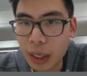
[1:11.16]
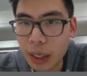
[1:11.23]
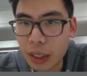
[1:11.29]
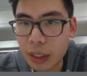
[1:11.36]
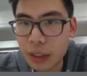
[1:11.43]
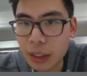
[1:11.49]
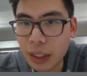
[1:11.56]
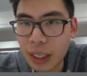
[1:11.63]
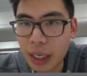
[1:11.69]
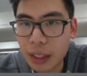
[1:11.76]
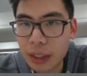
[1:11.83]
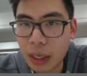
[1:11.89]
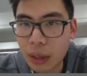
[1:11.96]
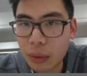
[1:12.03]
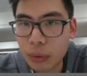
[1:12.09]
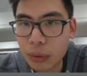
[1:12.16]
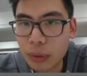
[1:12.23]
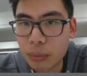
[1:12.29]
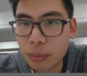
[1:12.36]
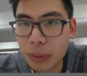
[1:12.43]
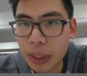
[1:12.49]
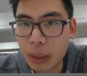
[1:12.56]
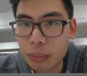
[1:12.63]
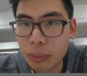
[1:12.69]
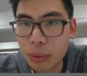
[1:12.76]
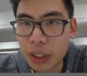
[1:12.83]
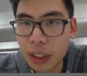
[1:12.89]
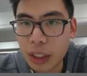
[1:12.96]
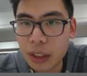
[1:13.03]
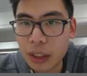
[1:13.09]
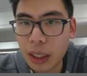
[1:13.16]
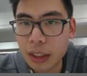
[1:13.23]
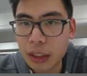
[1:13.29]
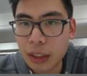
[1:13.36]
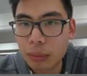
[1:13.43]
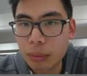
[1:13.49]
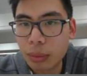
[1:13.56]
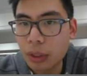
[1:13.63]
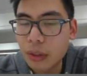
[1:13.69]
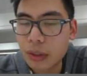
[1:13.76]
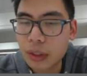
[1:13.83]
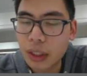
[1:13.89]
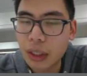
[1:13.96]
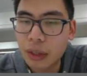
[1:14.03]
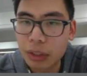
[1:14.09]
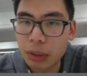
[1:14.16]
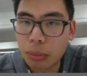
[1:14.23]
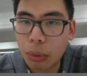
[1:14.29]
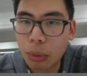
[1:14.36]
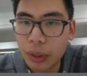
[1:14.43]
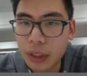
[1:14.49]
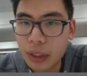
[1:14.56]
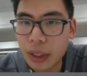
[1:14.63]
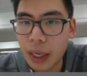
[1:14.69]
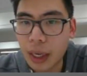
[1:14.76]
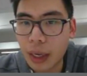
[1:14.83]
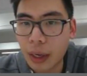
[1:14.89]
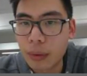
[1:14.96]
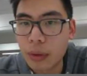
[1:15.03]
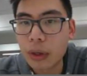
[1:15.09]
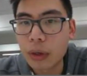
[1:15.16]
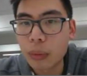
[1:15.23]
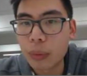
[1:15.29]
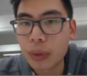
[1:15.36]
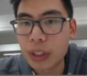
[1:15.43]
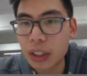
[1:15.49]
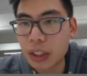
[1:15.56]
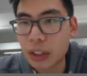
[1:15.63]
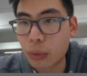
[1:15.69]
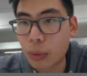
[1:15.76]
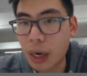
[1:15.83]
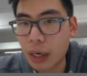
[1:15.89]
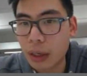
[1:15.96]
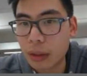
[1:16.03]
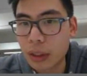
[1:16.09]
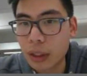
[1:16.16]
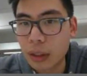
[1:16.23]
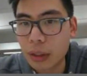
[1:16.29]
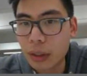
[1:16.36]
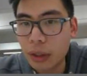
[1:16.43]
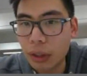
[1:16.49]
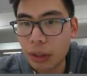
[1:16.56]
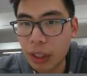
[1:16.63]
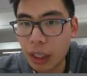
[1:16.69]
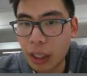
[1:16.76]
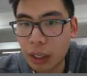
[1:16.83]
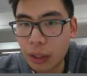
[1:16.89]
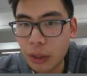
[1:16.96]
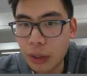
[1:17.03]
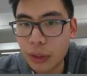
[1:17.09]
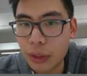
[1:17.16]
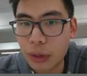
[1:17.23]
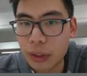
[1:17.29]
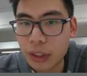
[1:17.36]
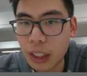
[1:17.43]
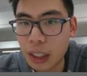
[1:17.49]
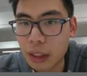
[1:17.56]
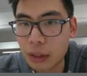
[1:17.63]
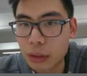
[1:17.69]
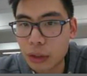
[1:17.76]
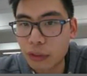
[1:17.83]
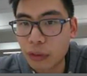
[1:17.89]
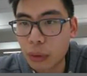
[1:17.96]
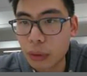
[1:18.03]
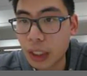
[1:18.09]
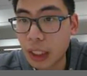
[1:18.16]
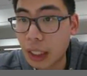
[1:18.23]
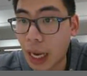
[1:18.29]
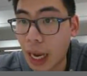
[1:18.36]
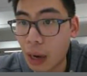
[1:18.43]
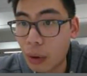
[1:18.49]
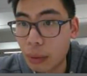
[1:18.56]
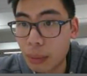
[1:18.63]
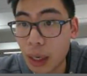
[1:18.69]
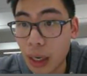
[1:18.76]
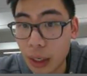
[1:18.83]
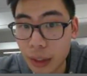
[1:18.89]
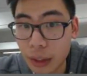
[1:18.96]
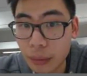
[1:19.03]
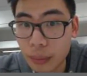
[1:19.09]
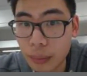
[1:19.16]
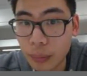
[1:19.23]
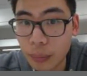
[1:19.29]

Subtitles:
And again, that would be pretty enticing because there is a point there which is around the 13 to 14 hour mark.